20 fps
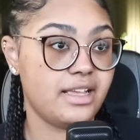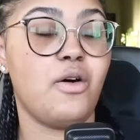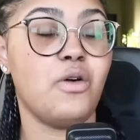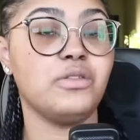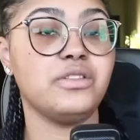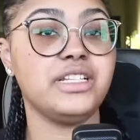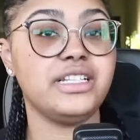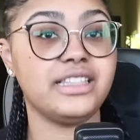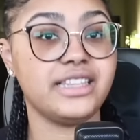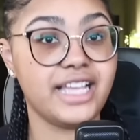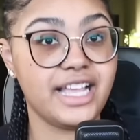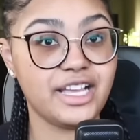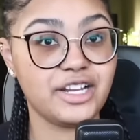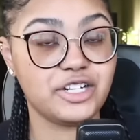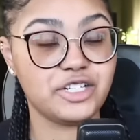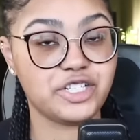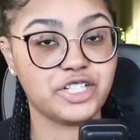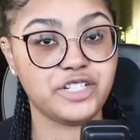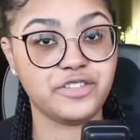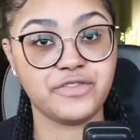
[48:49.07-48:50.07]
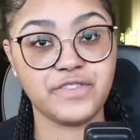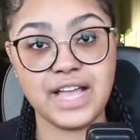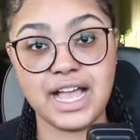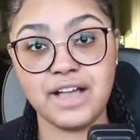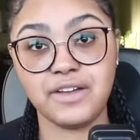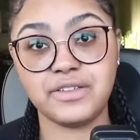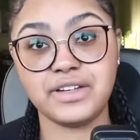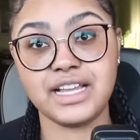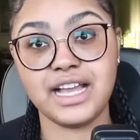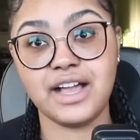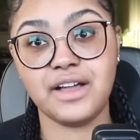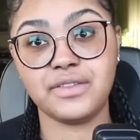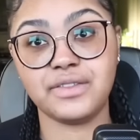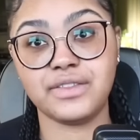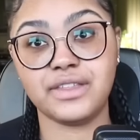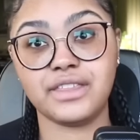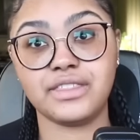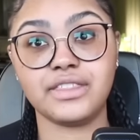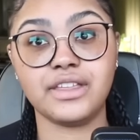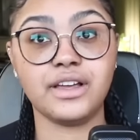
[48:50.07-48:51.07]
Only later she found out
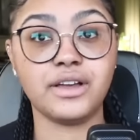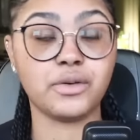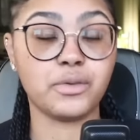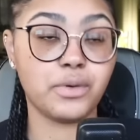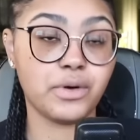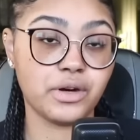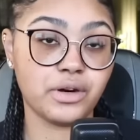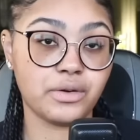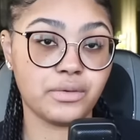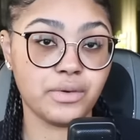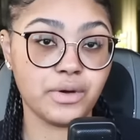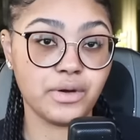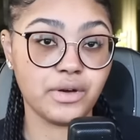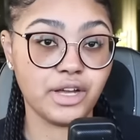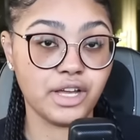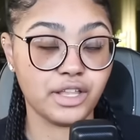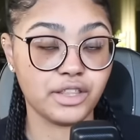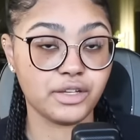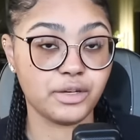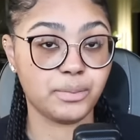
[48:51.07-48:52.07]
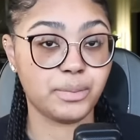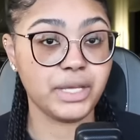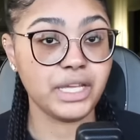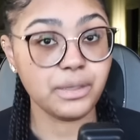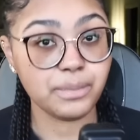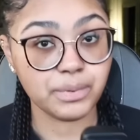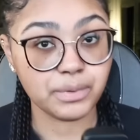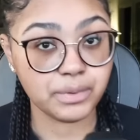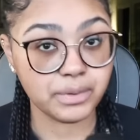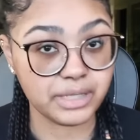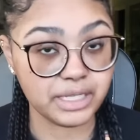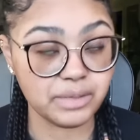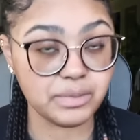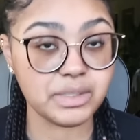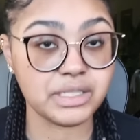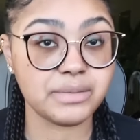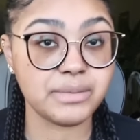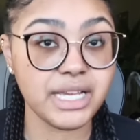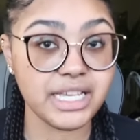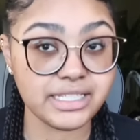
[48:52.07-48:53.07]
that the quote unquote other people he
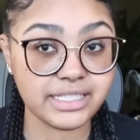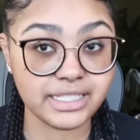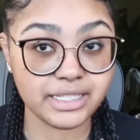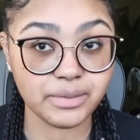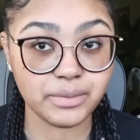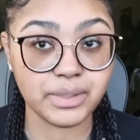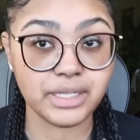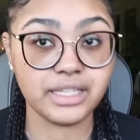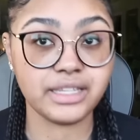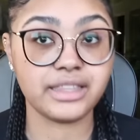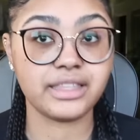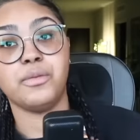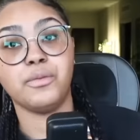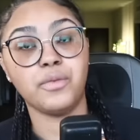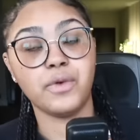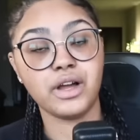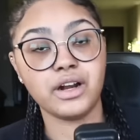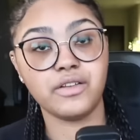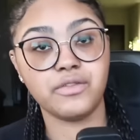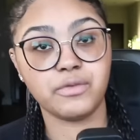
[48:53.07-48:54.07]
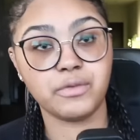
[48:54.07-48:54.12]
was messing with, one of